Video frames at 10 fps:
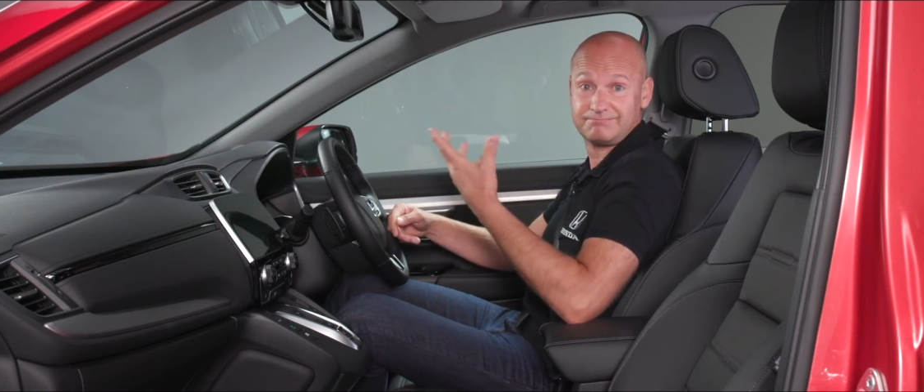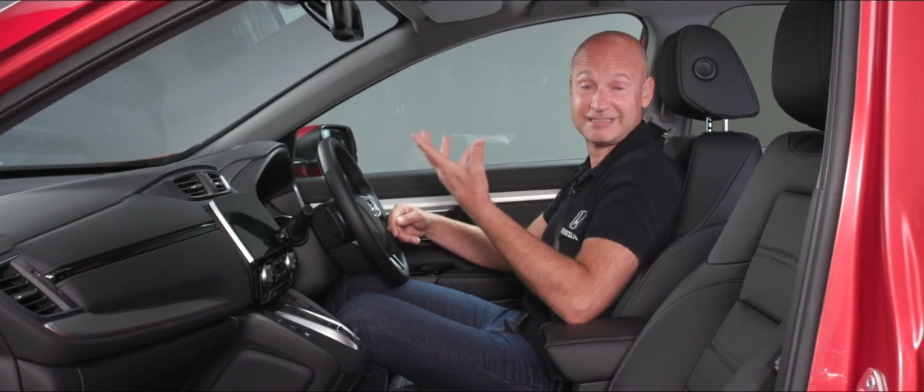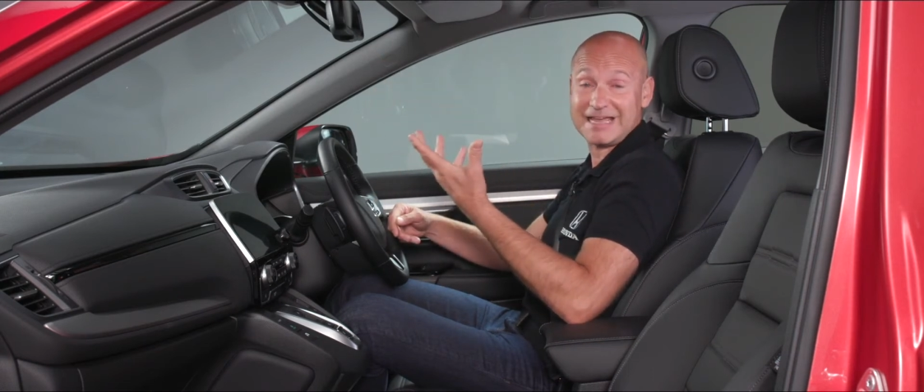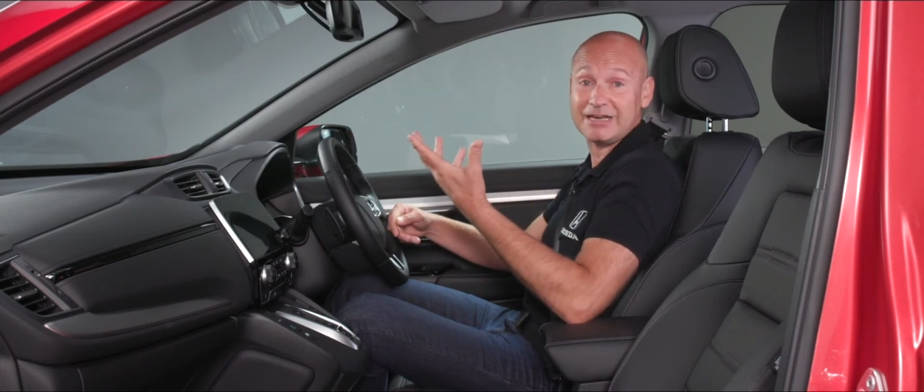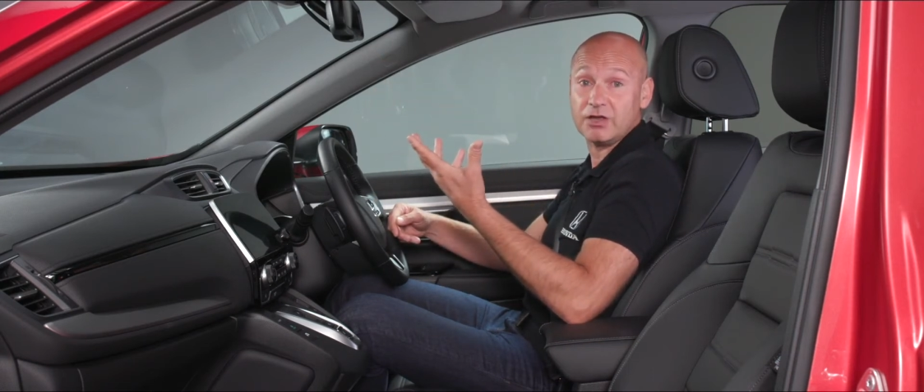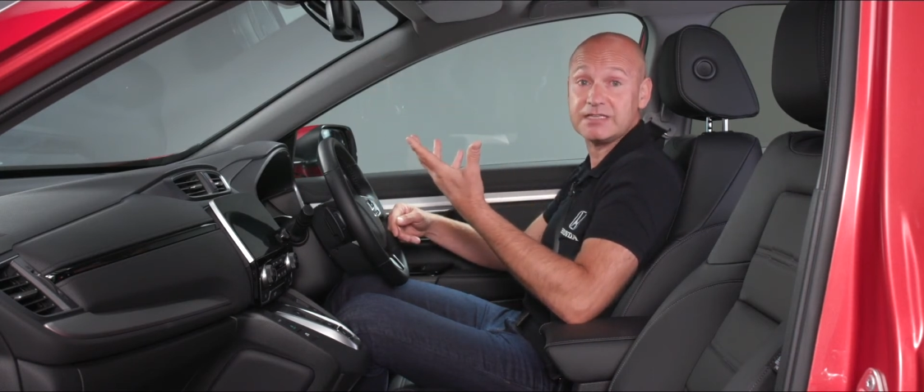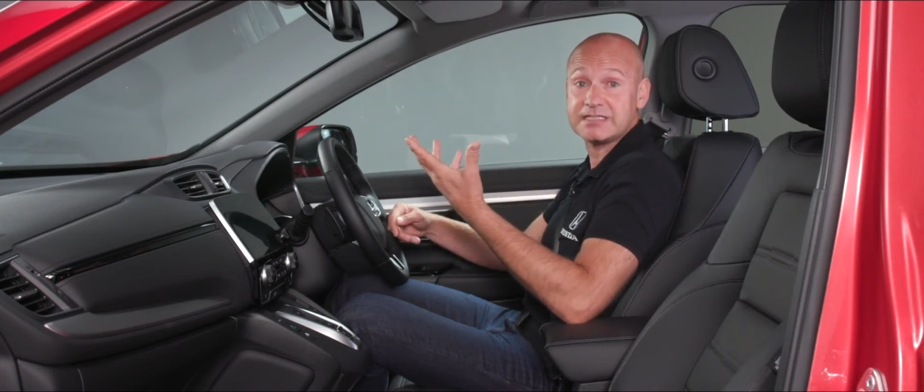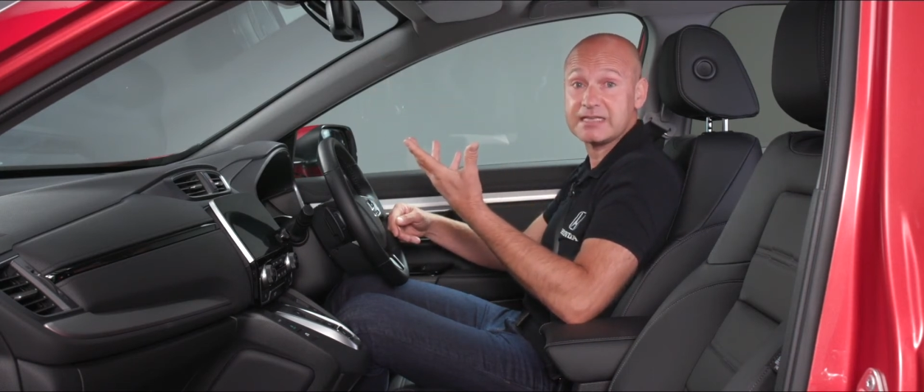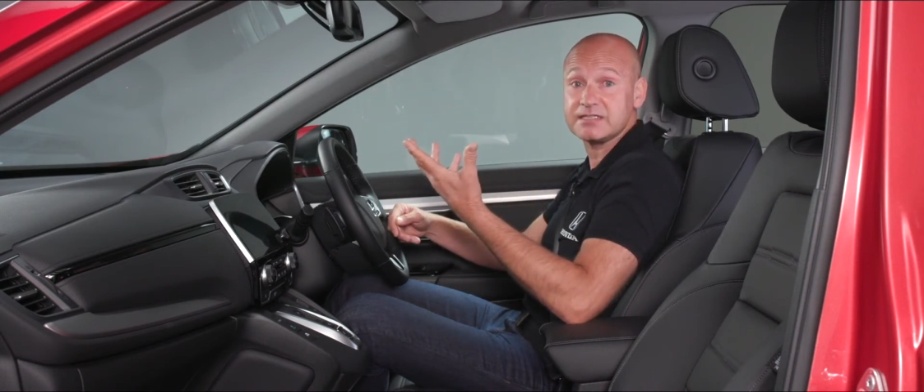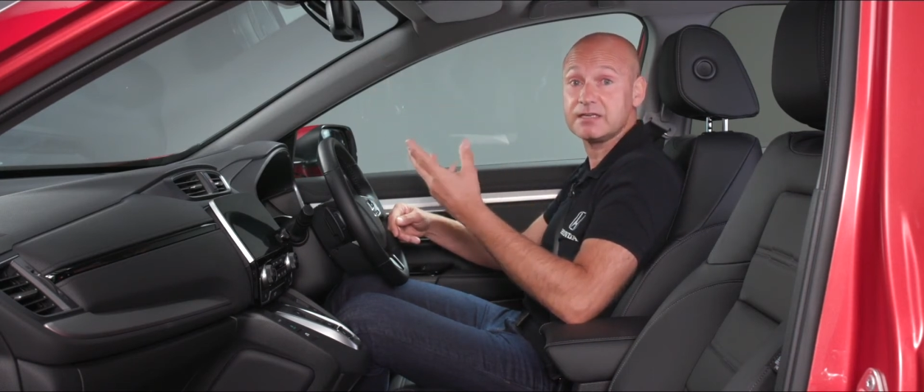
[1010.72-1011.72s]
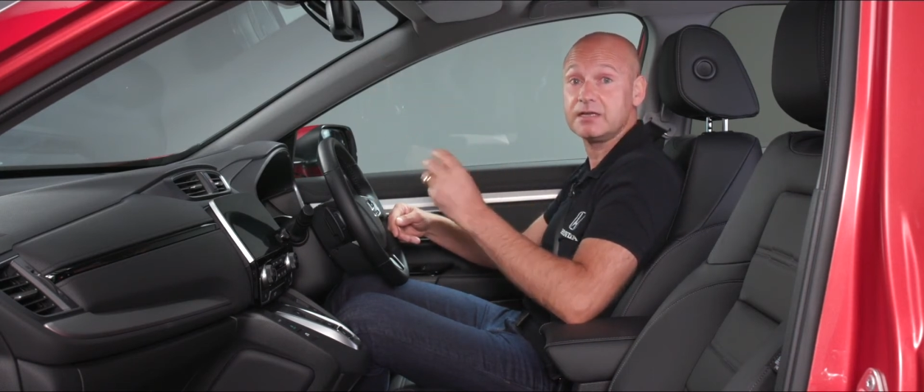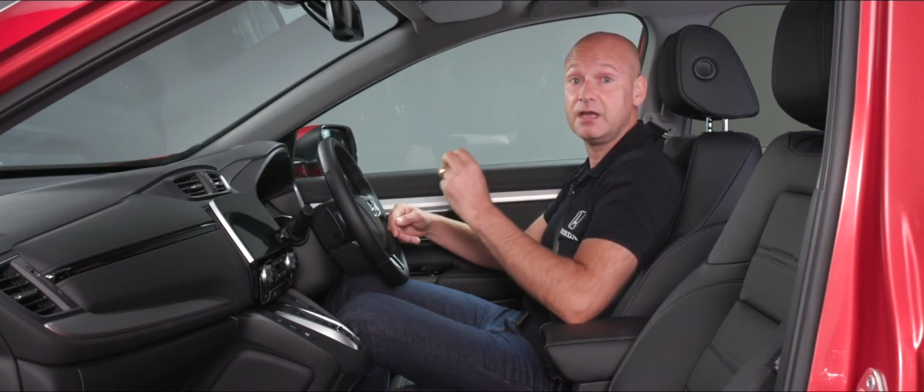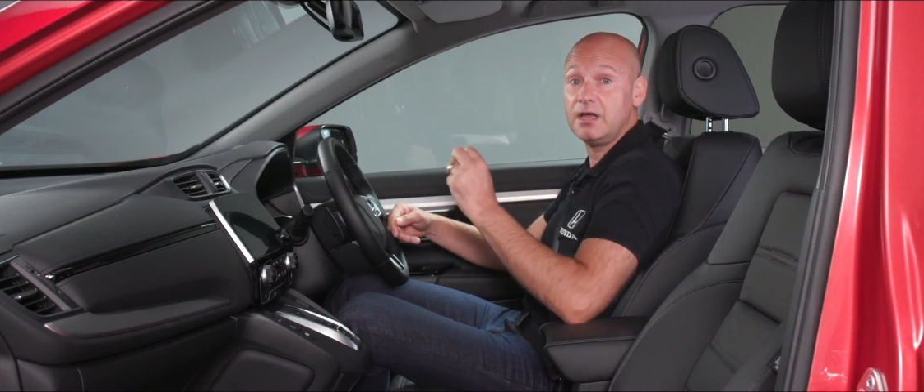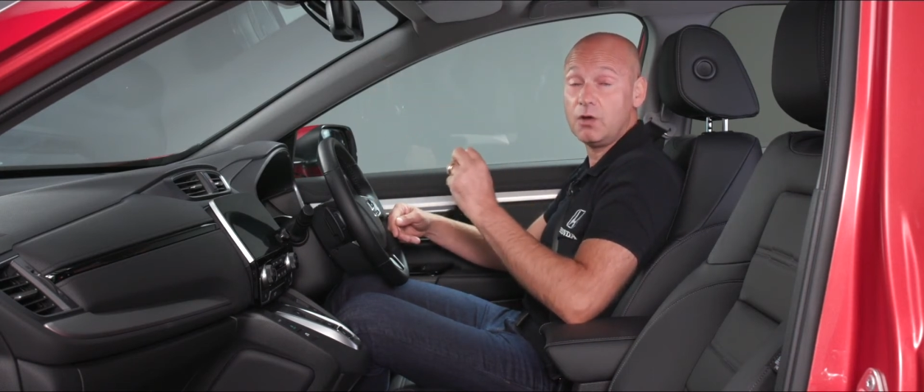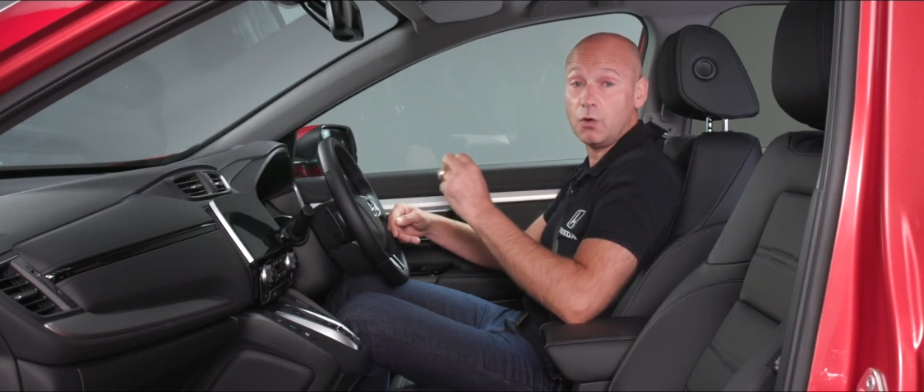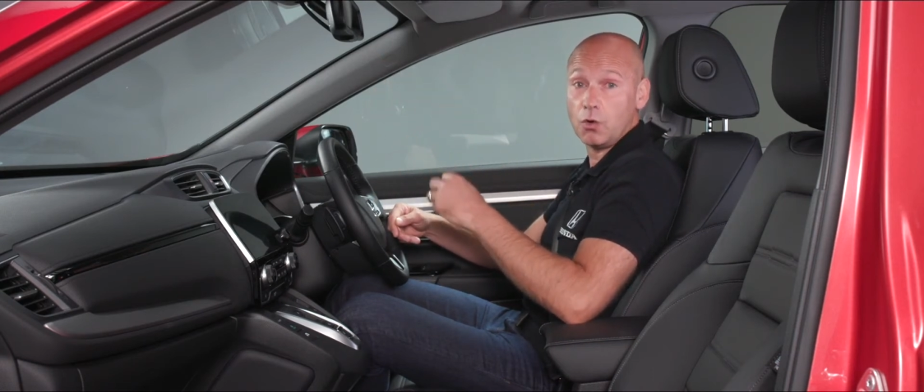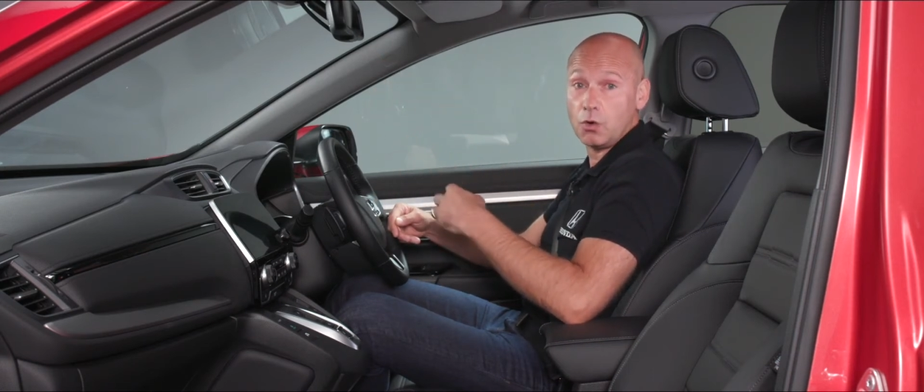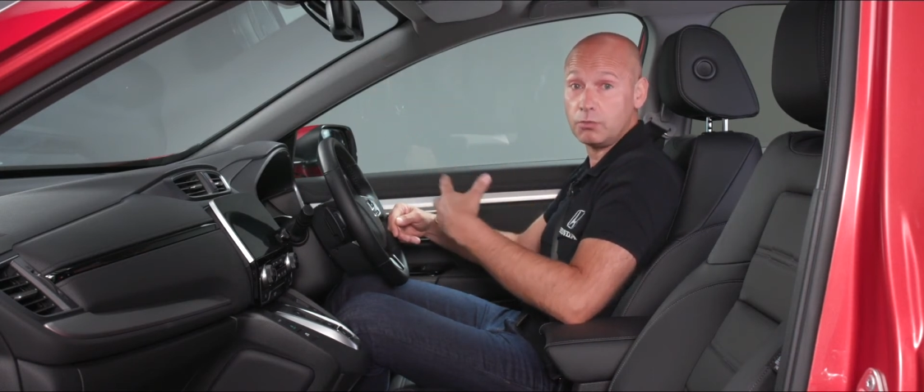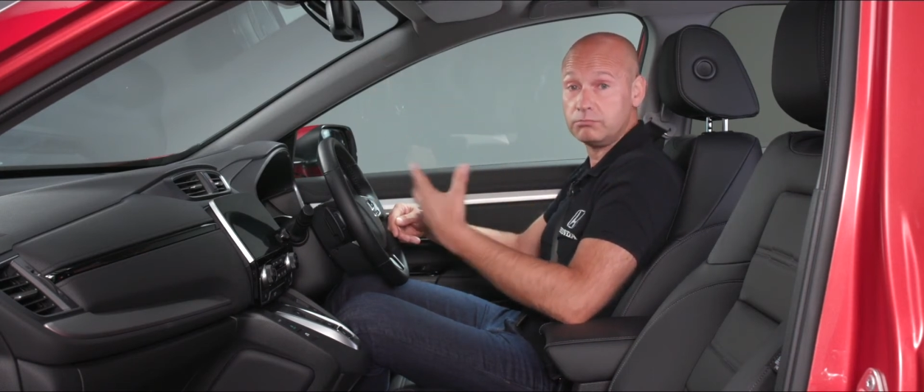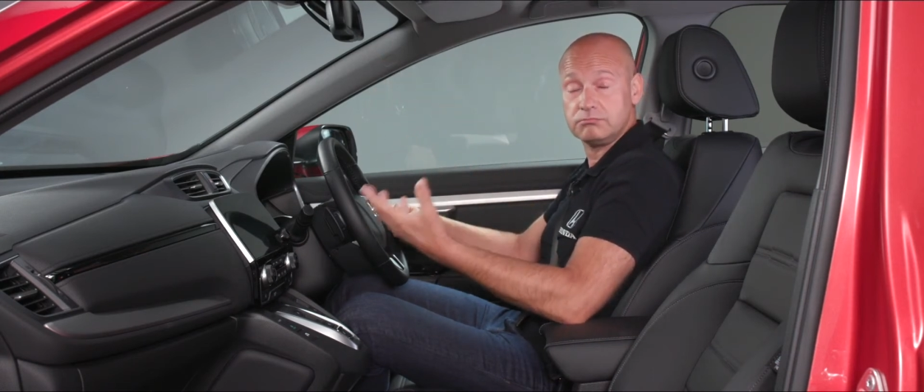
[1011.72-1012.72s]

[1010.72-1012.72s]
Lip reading: daylight sensor or